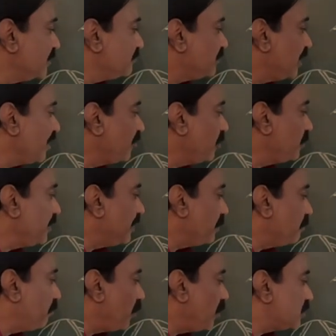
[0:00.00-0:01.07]
there will be
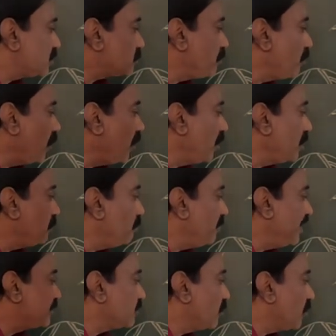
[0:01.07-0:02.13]
a small
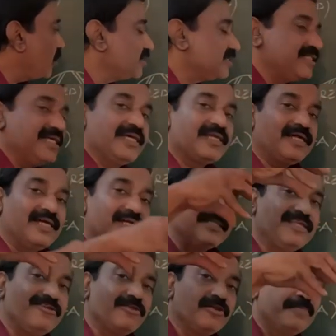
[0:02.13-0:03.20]
blood clot there, and
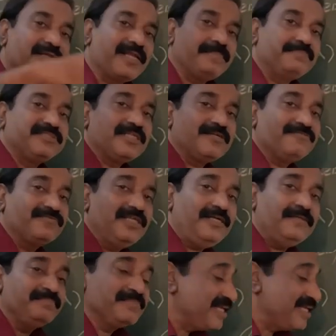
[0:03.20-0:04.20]
there will be rupture of the,